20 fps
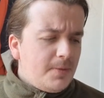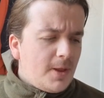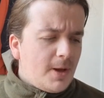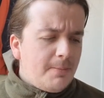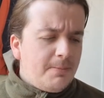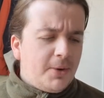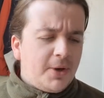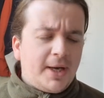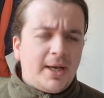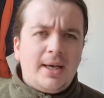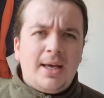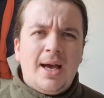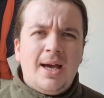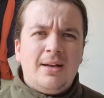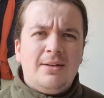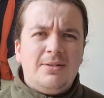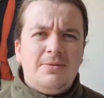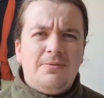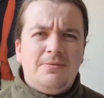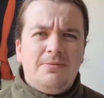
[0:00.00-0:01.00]
but it kind
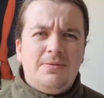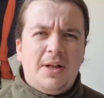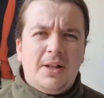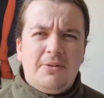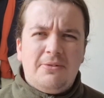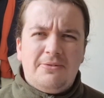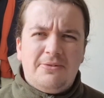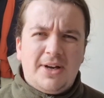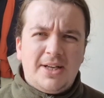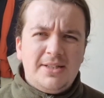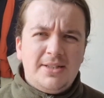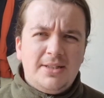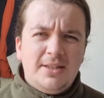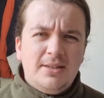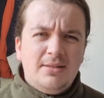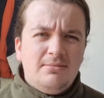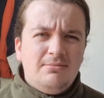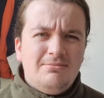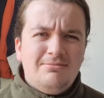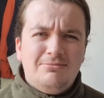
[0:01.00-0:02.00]
of felt faster,
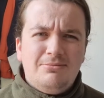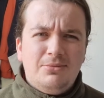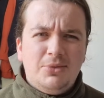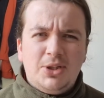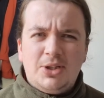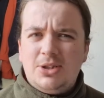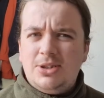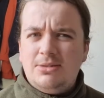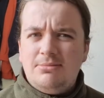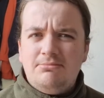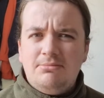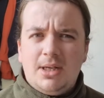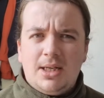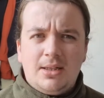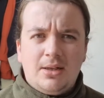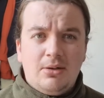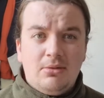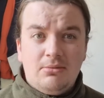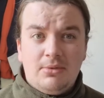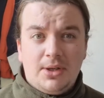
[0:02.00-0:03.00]
which I
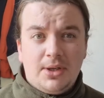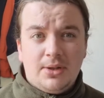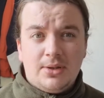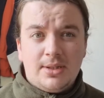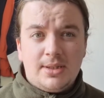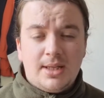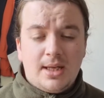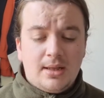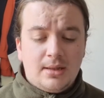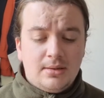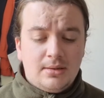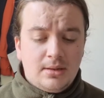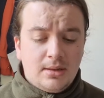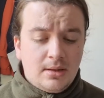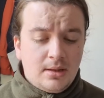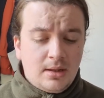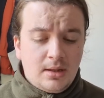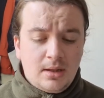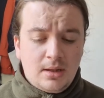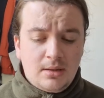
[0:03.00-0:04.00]
don't really understand,
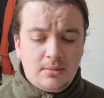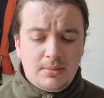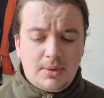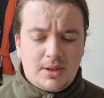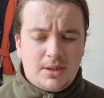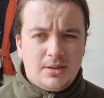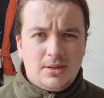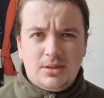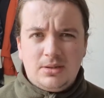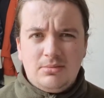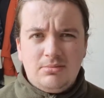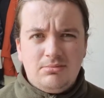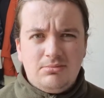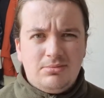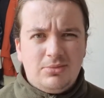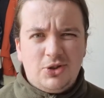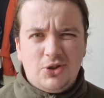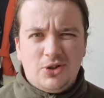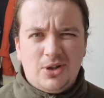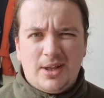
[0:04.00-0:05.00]
because
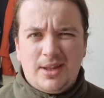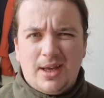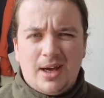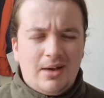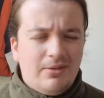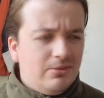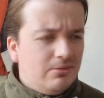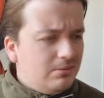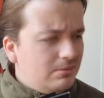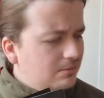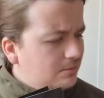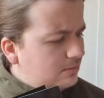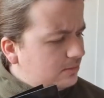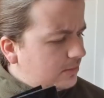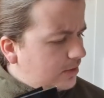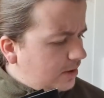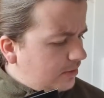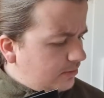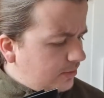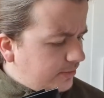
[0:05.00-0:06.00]
surely they haven't
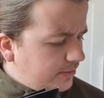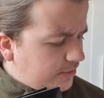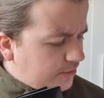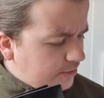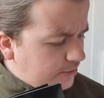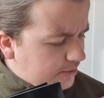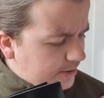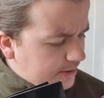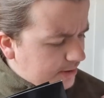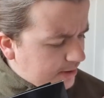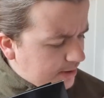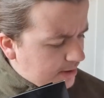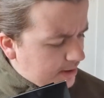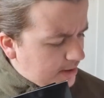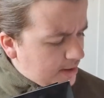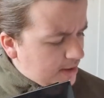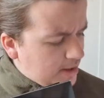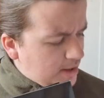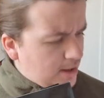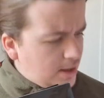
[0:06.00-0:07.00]
re-recorded.
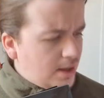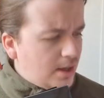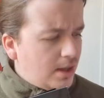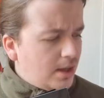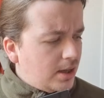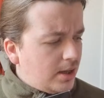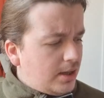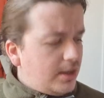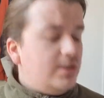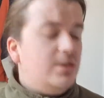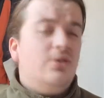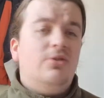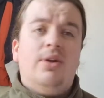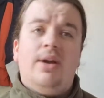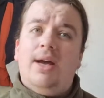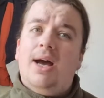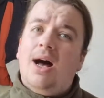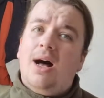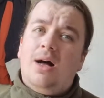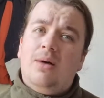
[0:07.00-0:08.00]
It's a great
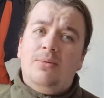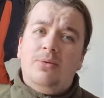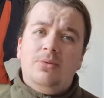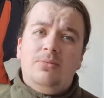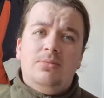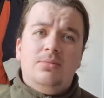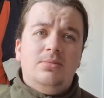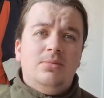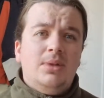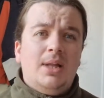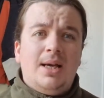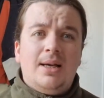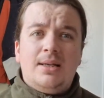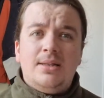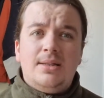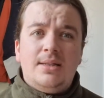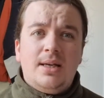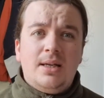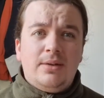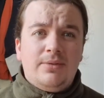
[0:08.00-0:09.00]
album. Like I
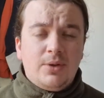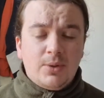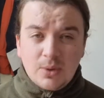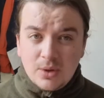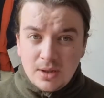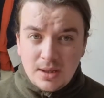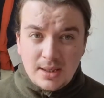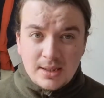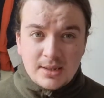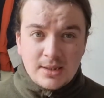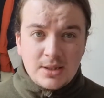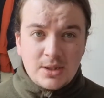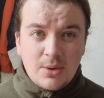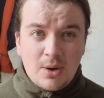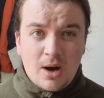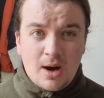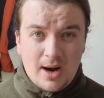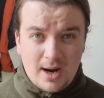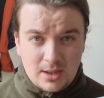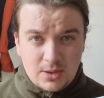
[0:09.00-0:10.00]
said, if you want to listen to
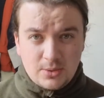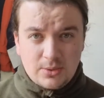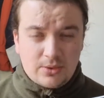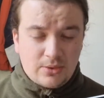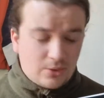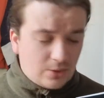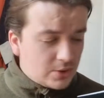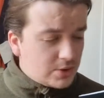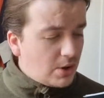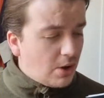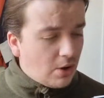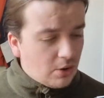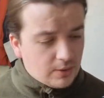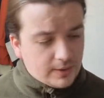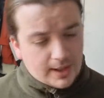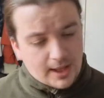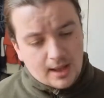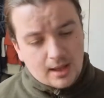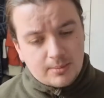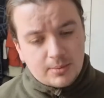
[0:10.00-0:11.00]
our actual thoughts on the
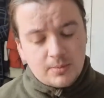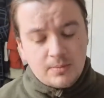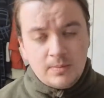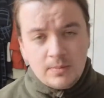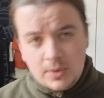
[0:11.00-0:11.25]
album,